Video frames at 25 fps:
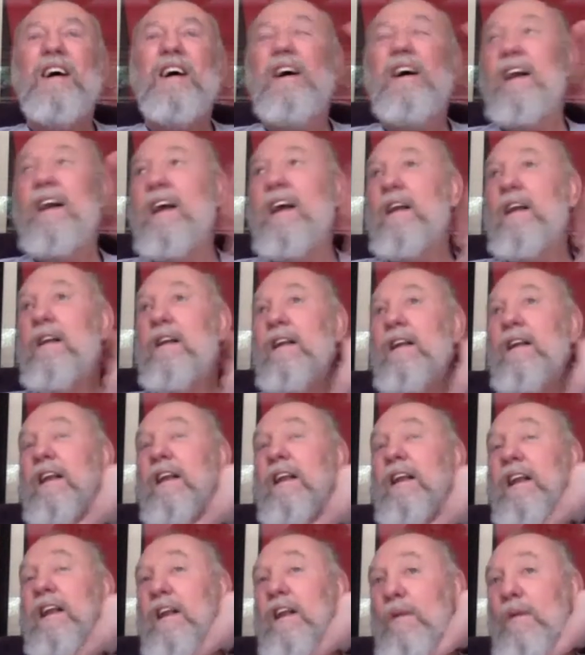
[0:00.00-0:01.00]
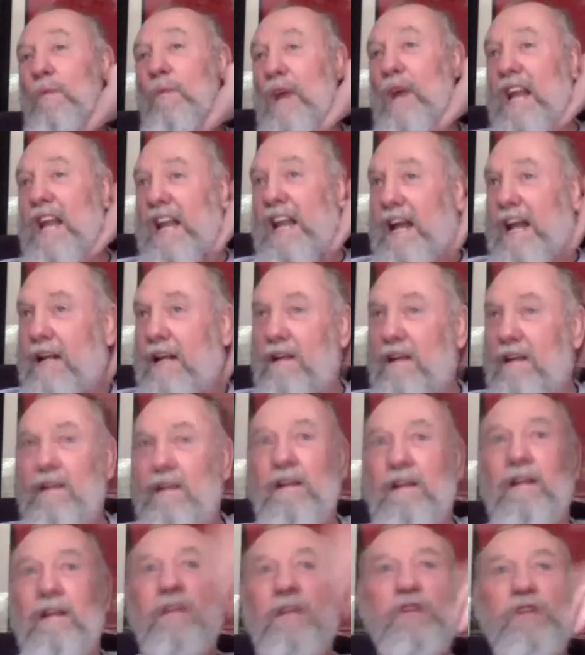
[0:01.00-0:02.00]
and then winning it,
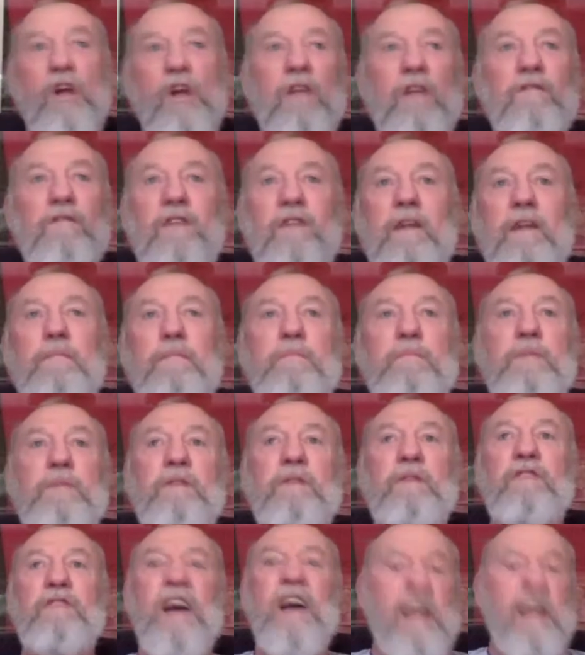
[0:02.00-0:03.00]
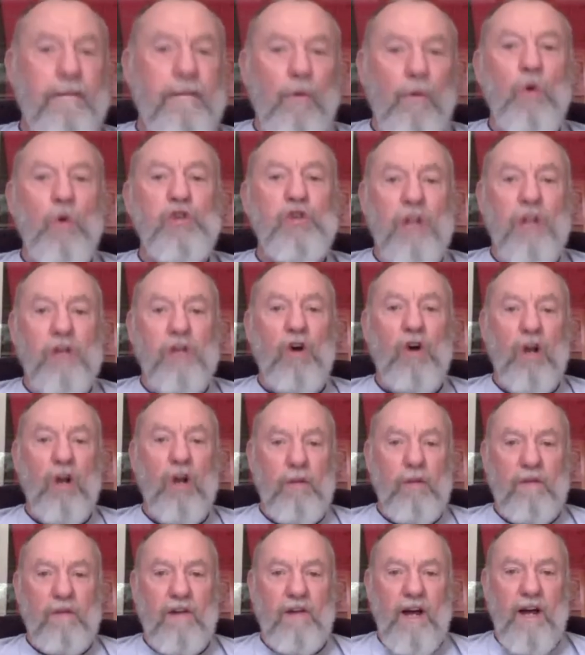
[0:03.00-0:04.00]
sort of be very emotional talking
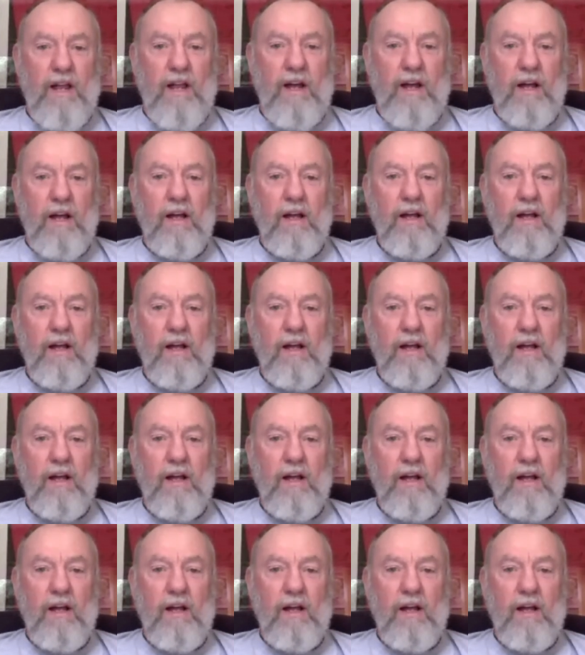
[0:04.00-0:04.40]
to my father.